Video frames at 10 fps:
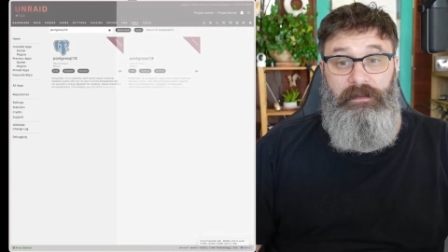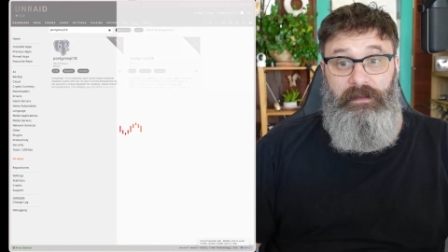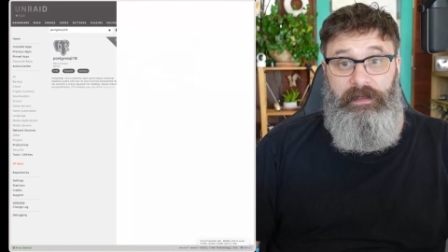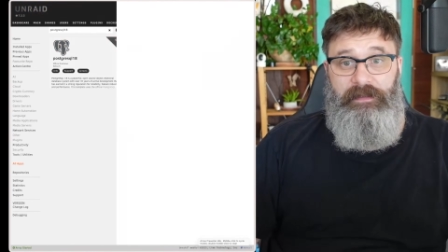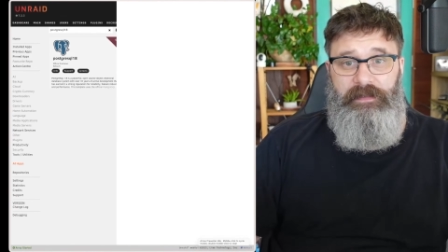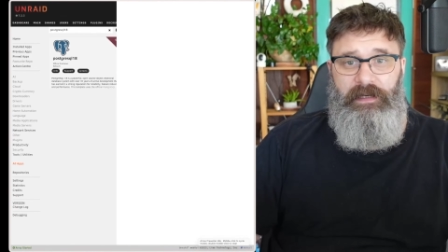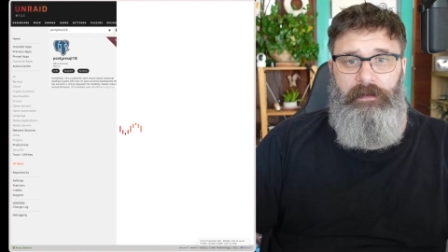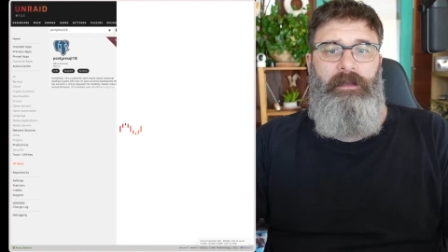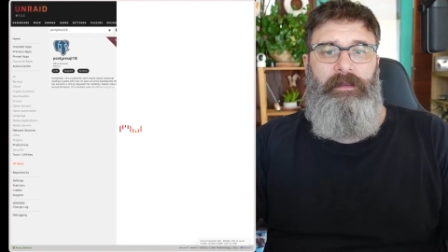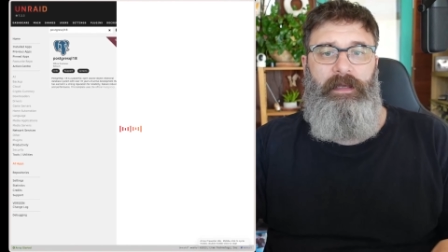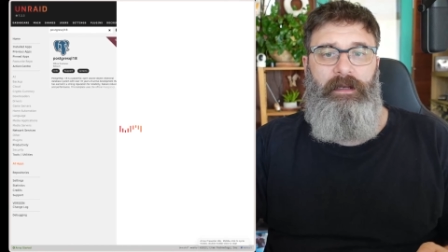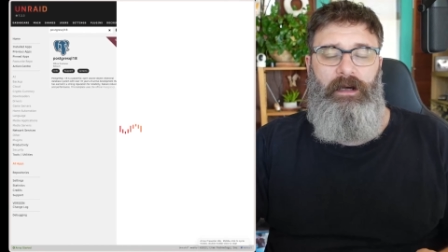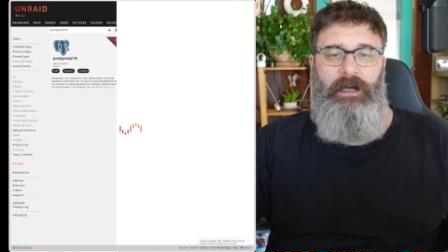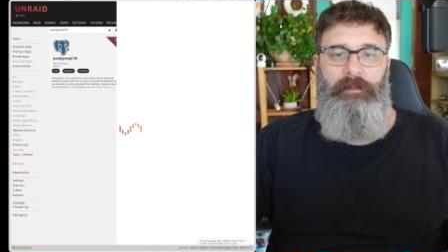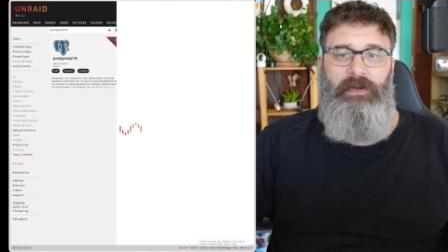click done. Then
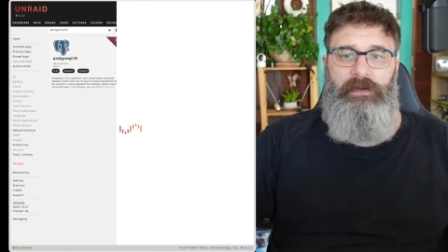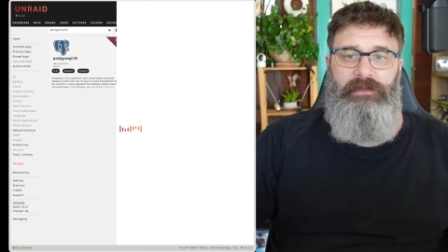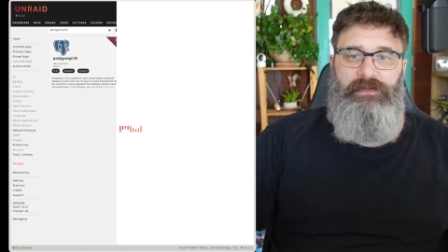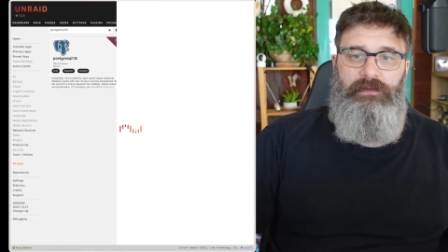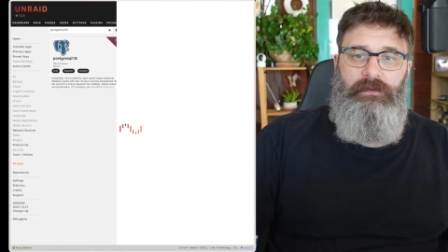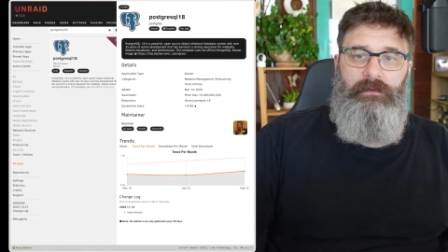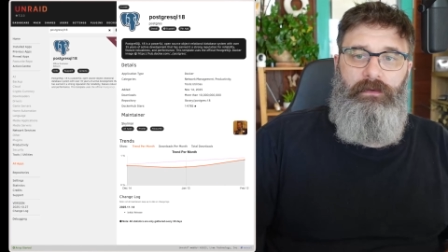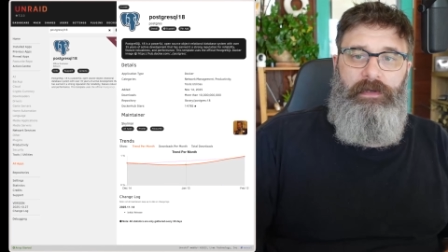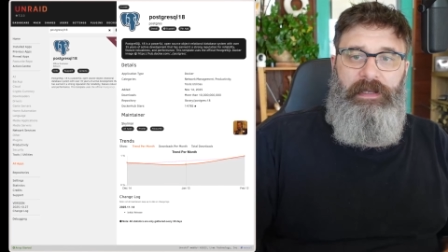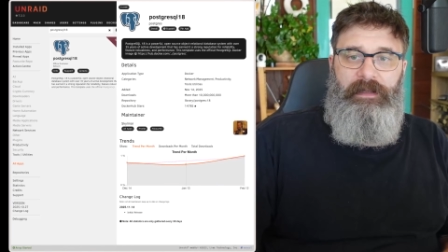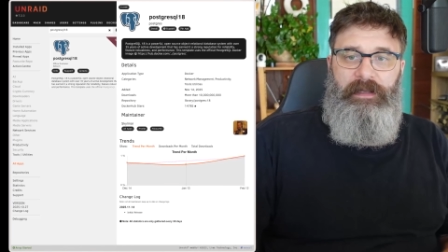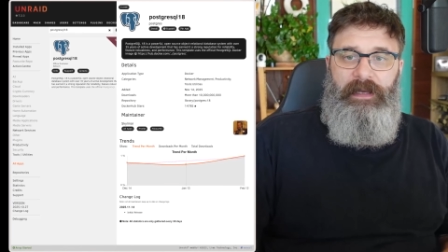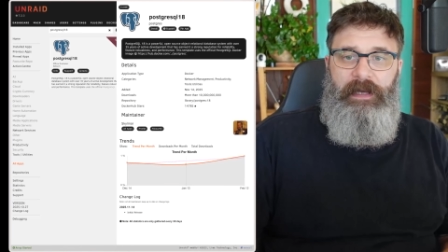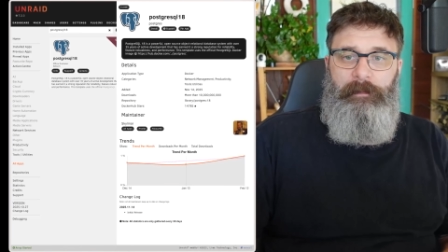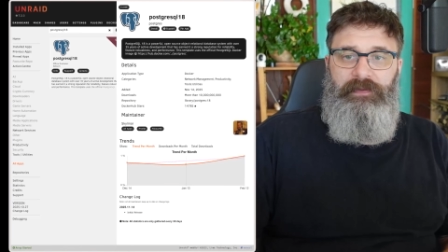I'm going to look in the
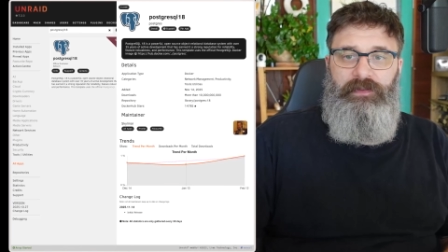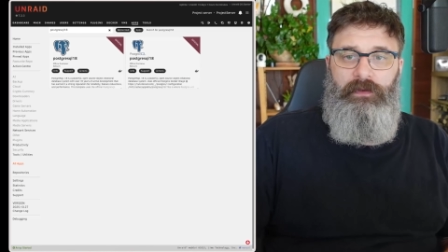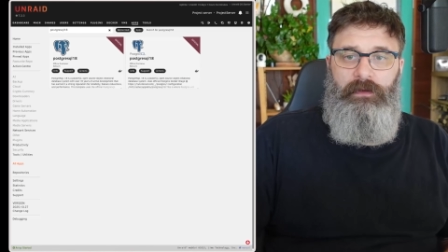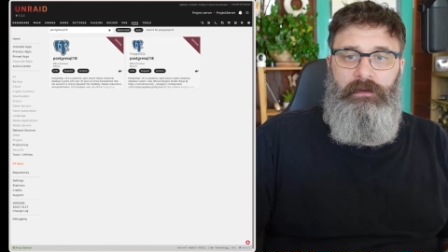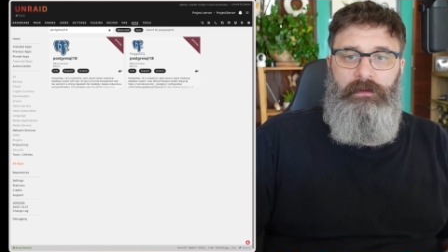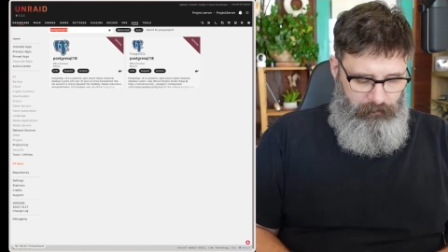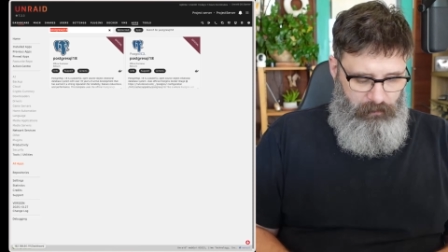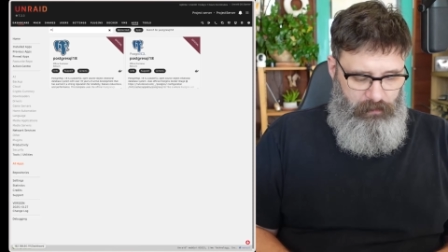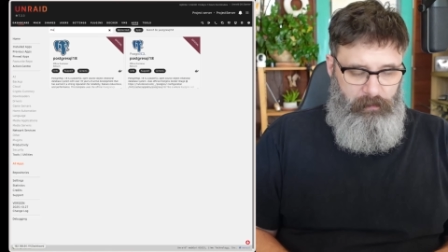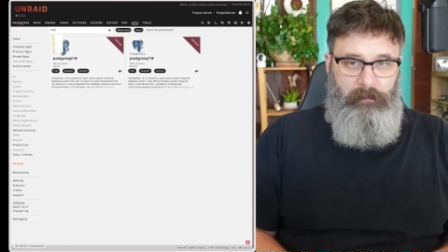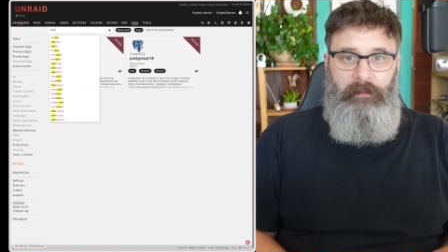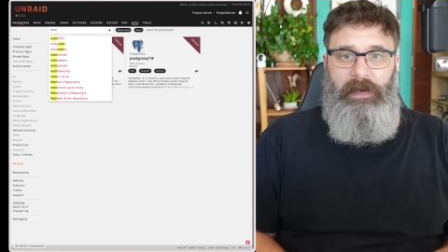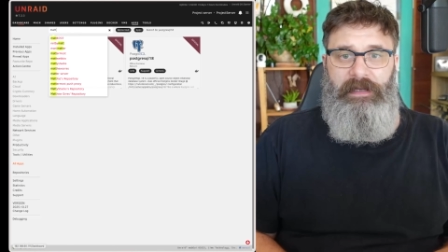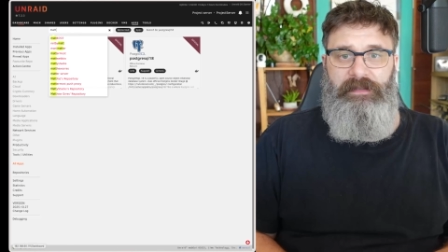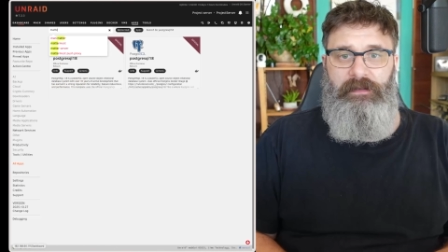App Store for
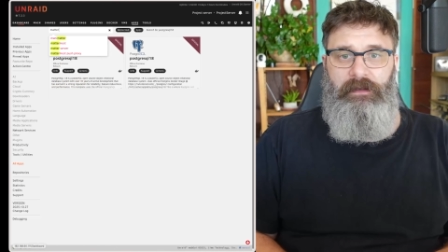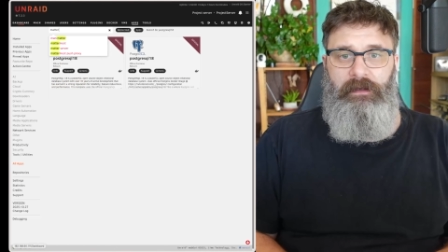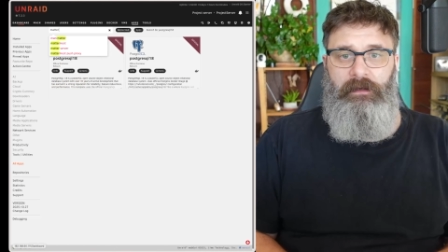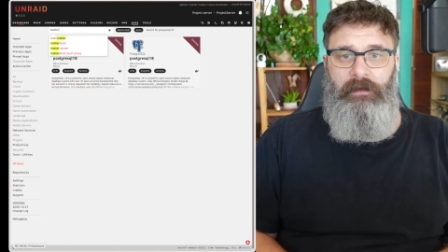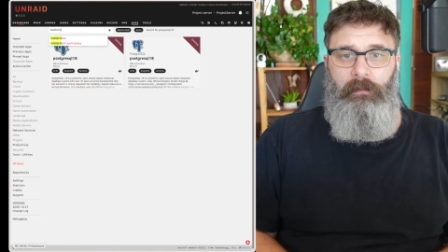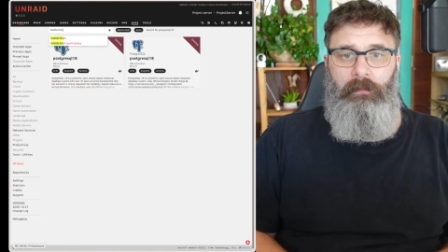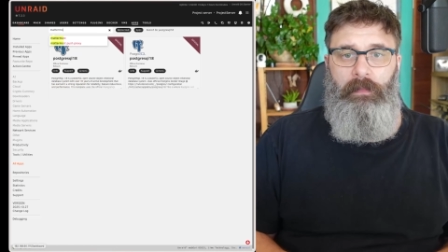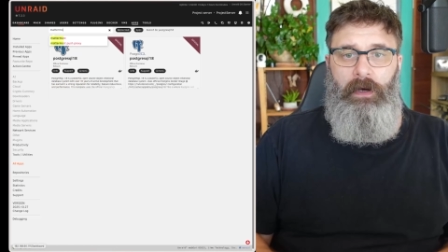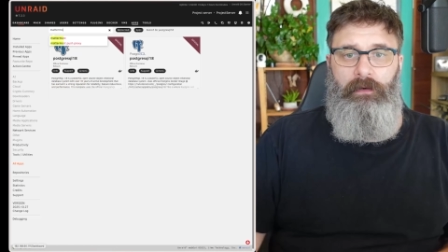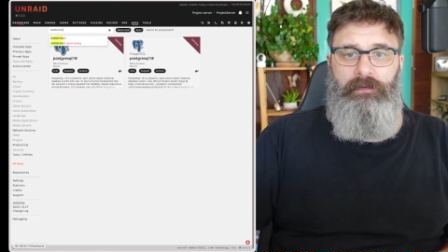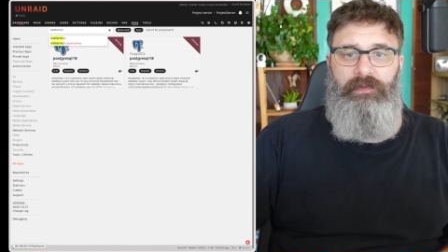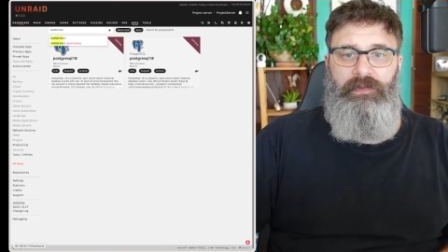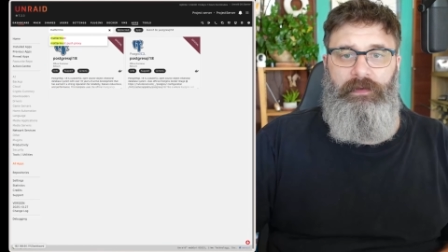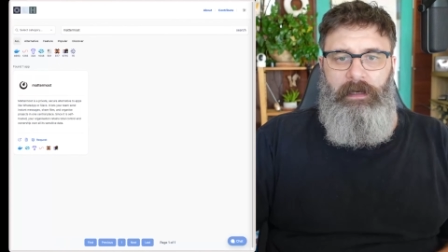Mattermost.